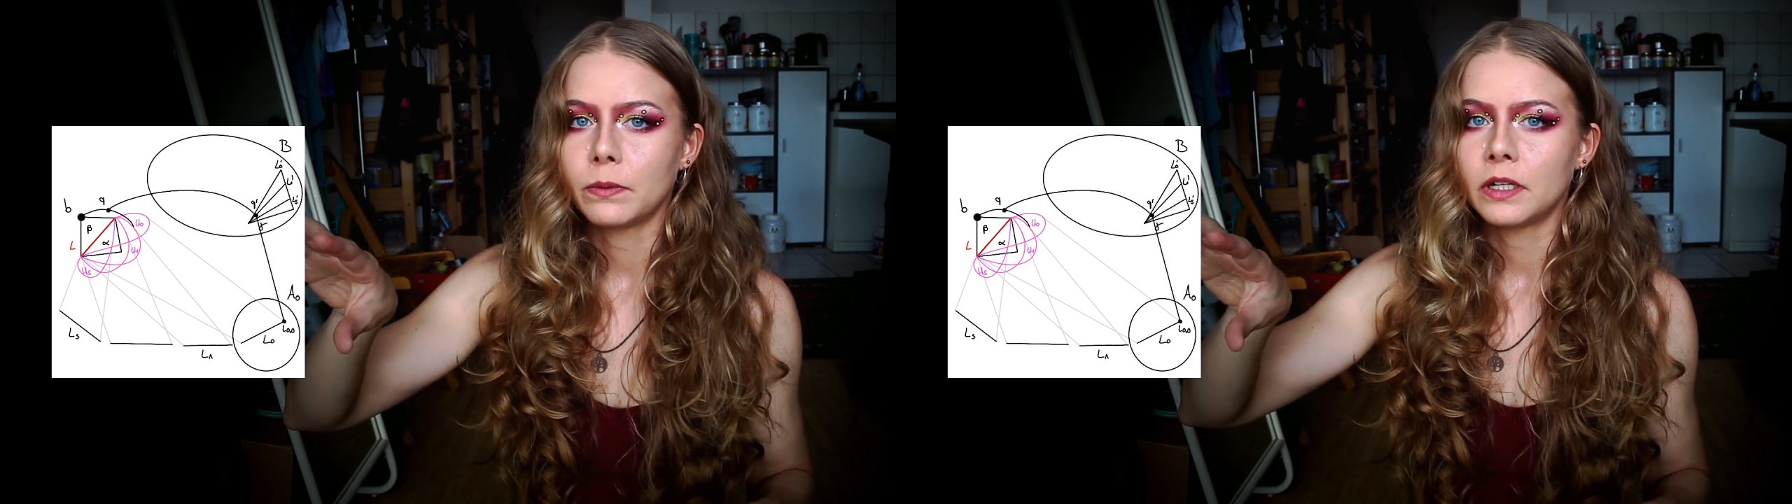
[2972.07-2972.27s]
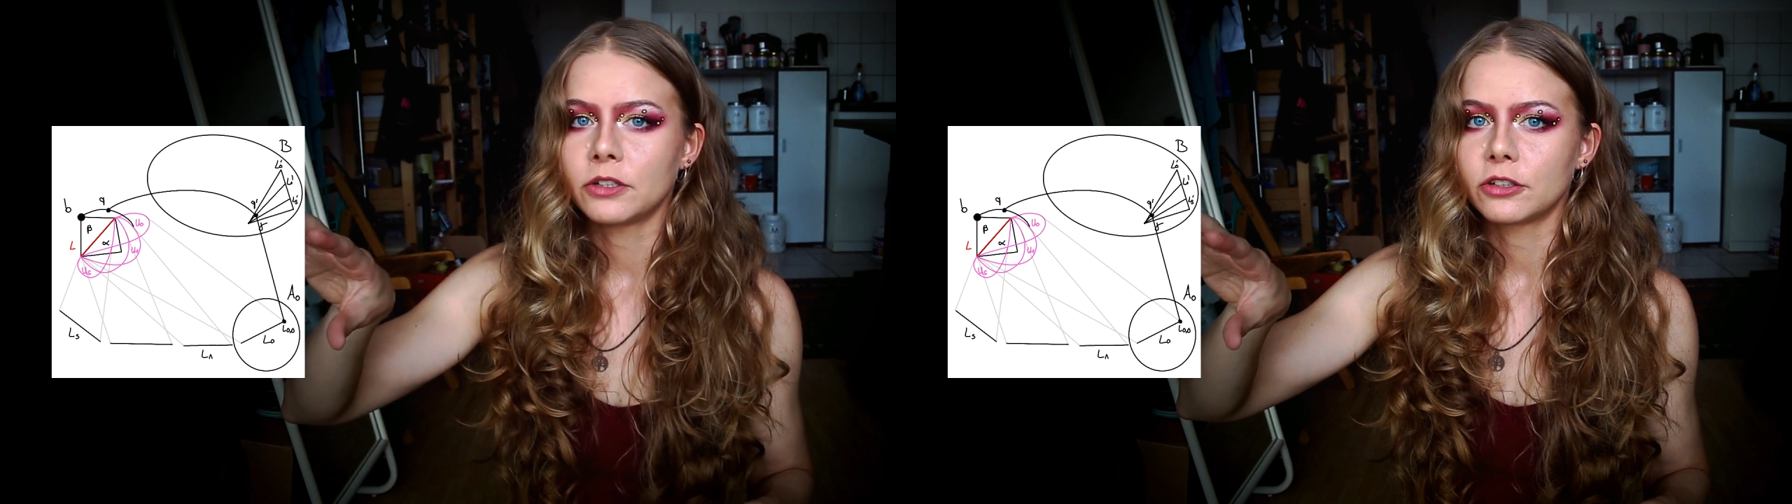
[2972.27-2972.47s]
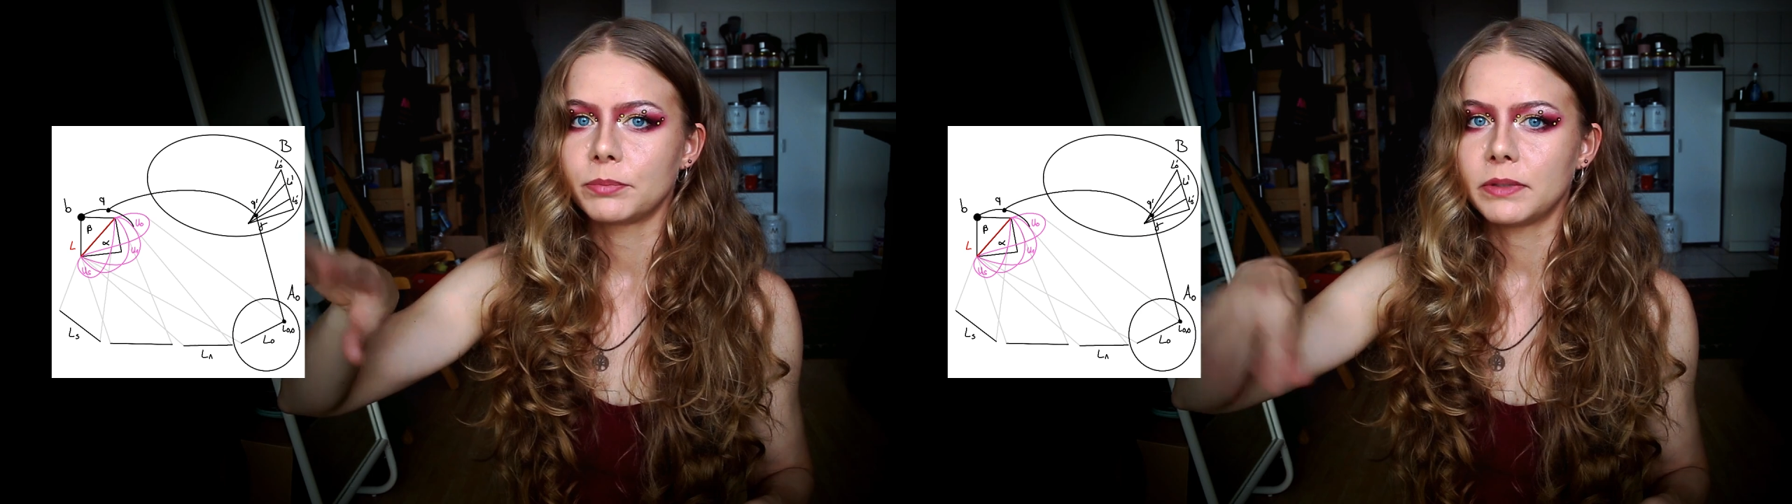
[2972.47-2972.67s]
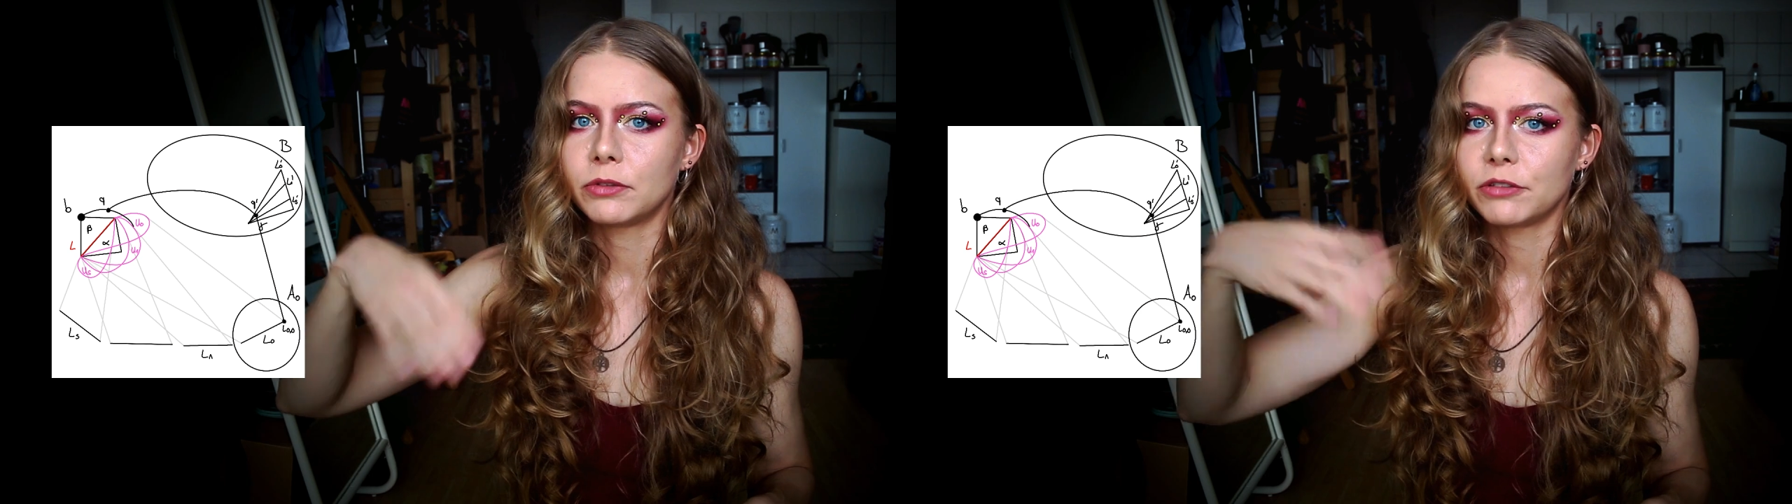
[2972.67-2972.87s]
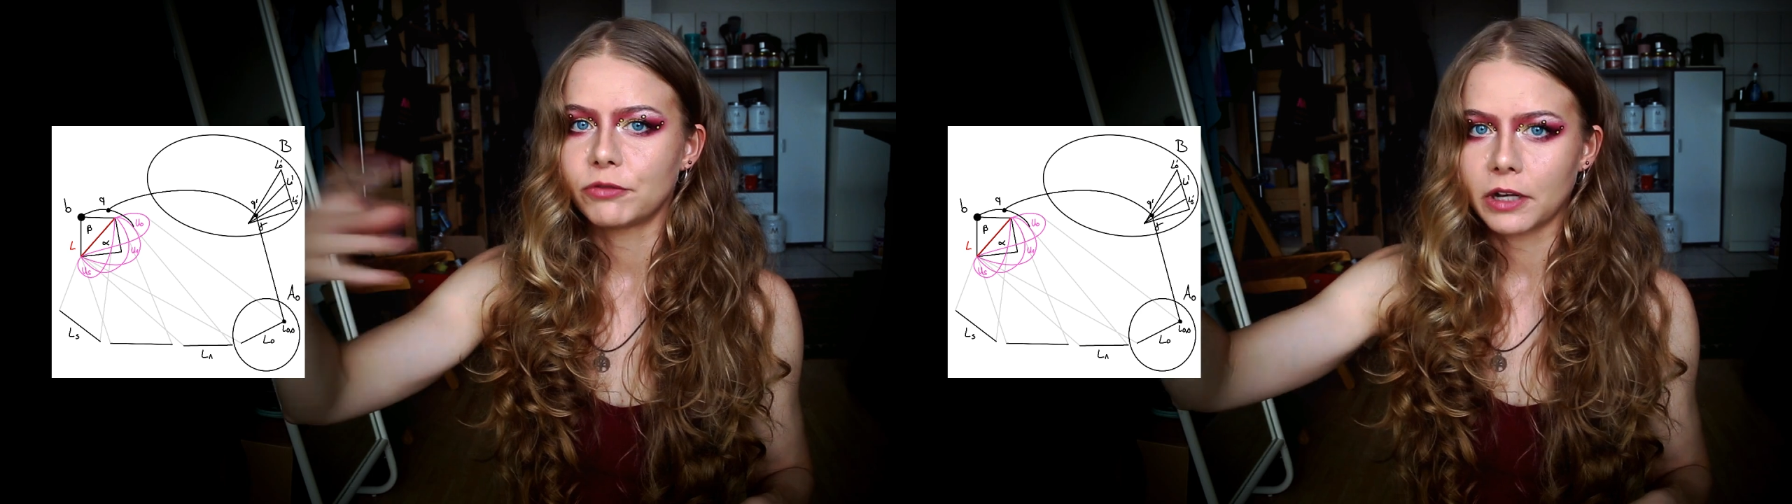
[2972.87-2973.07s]
will just be
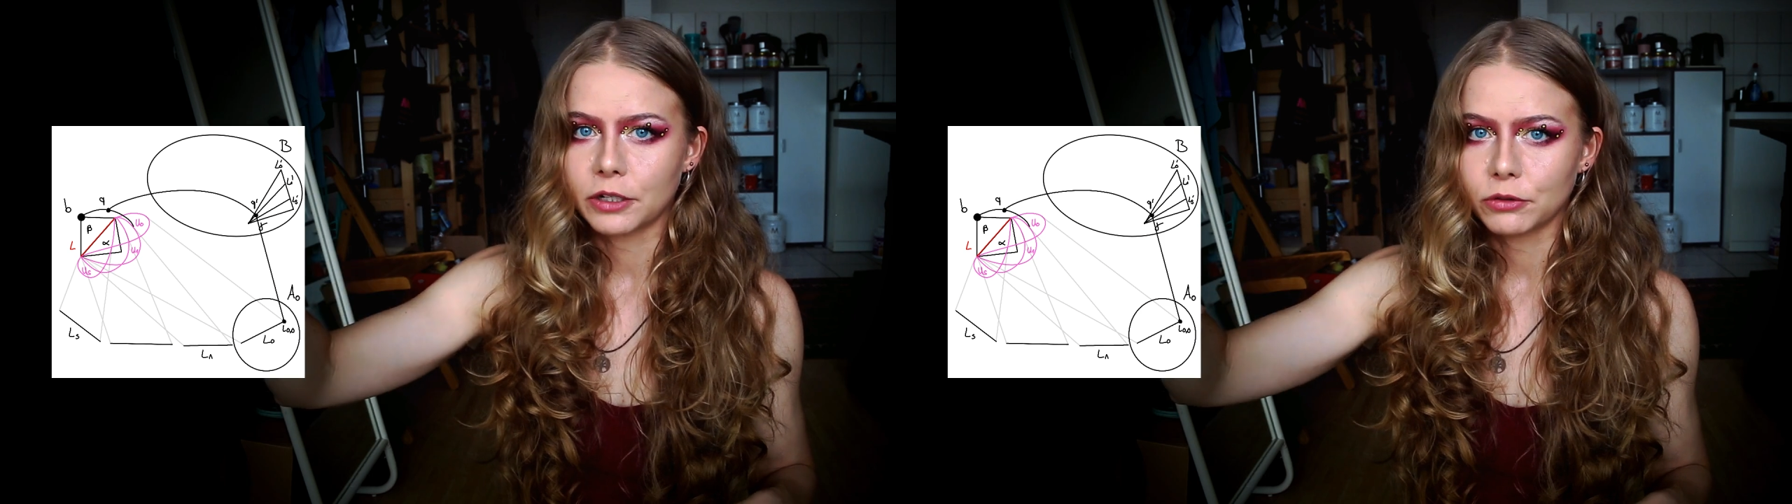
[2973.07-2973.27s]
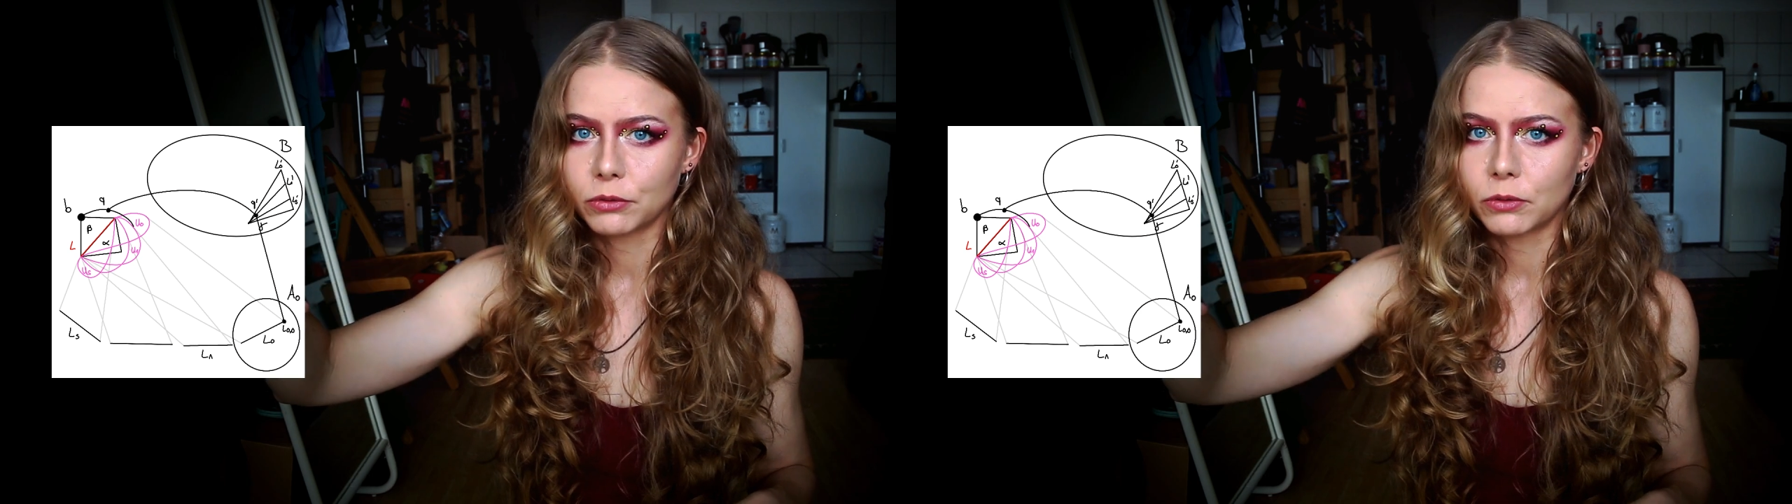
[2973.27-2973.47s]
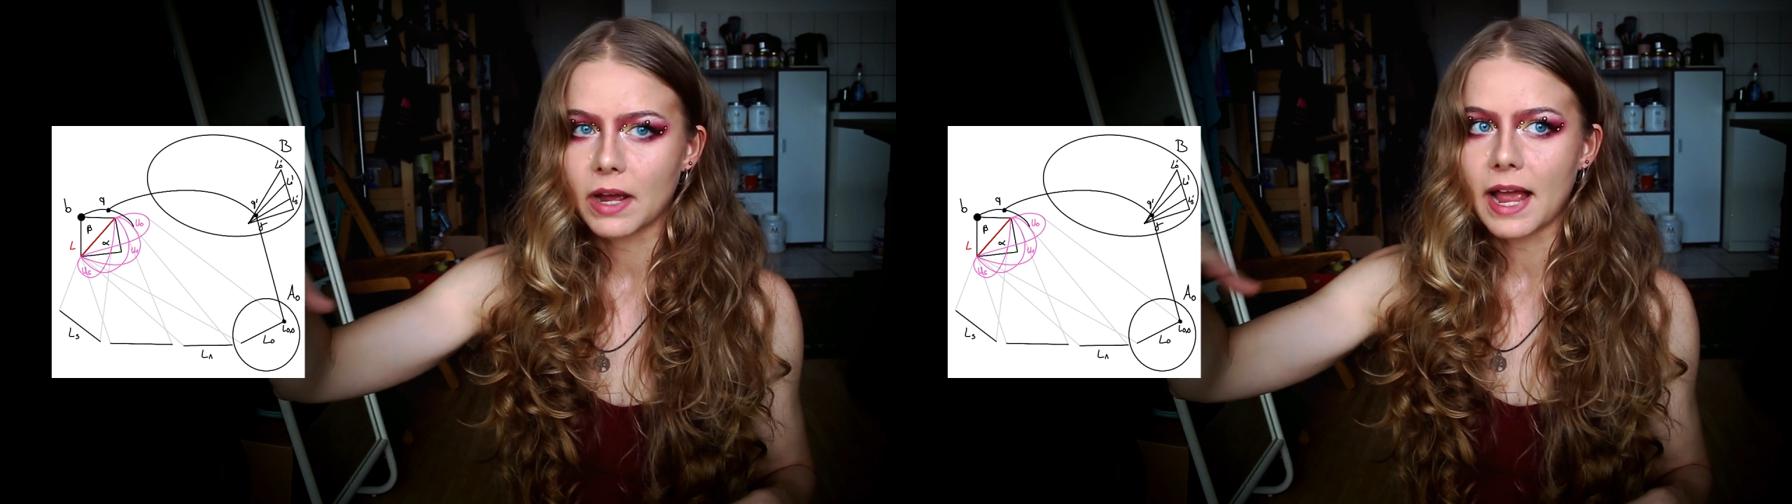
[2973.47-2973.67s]
referred to